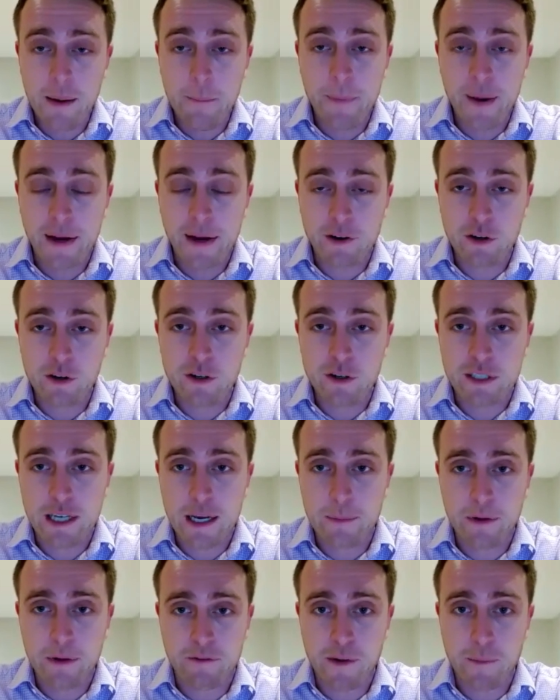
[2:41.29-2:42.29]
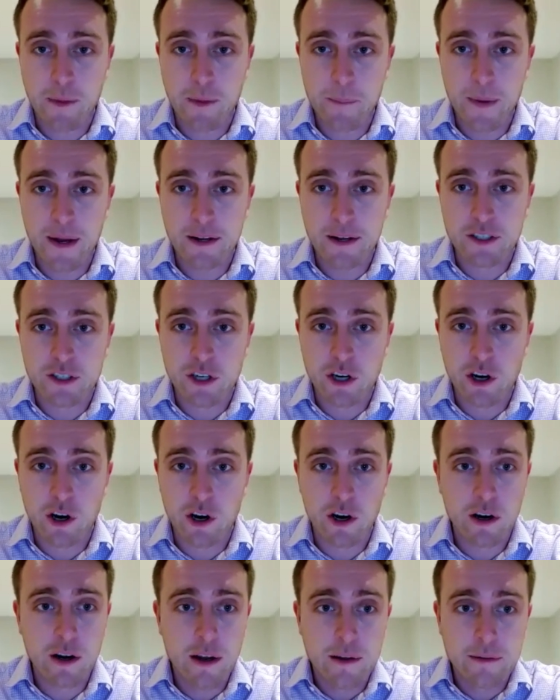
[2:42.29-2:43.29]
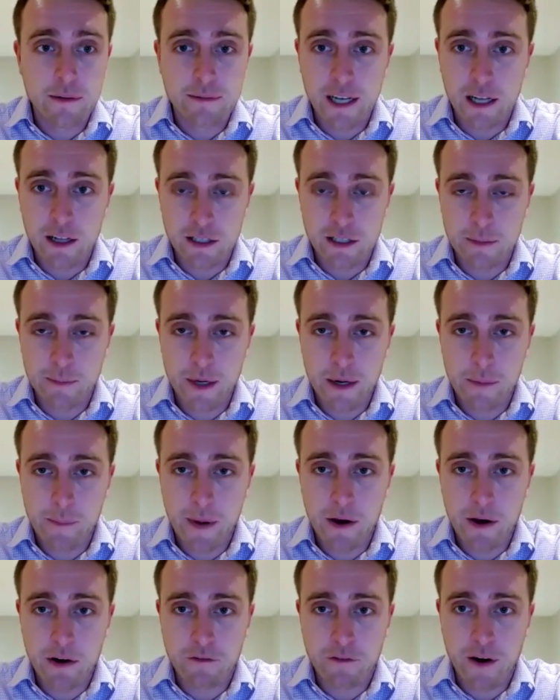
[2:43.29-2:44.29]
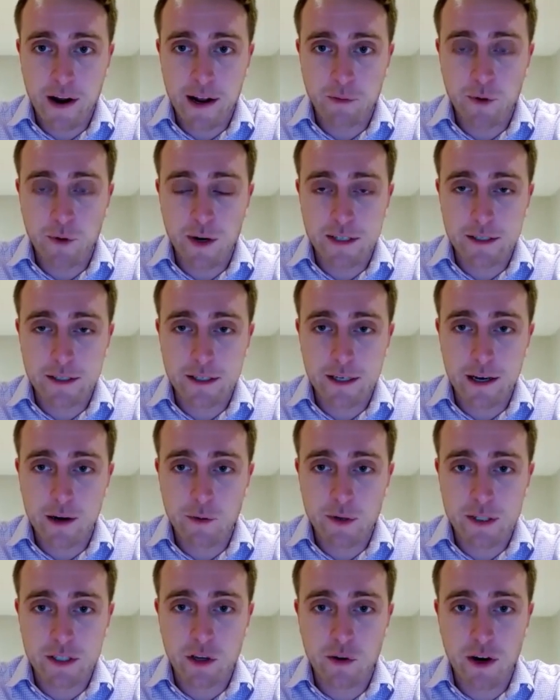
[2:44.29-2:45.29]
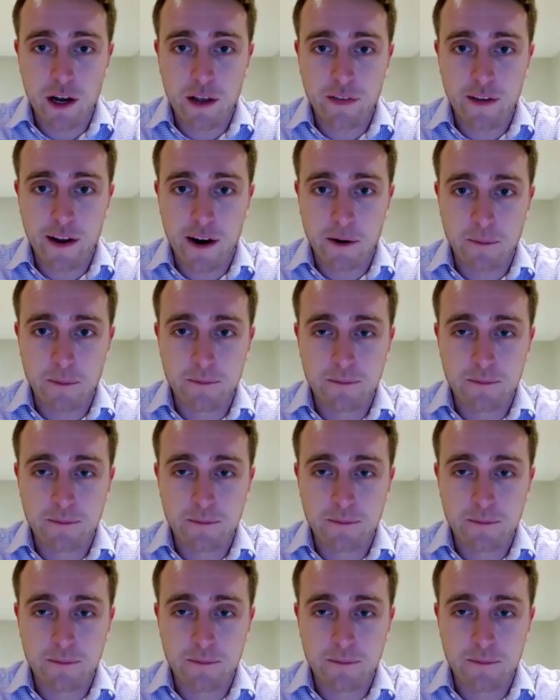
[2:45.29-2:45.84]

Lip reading: Big news coming from the minister. Tell us a bit about it, Frank. What's going on there?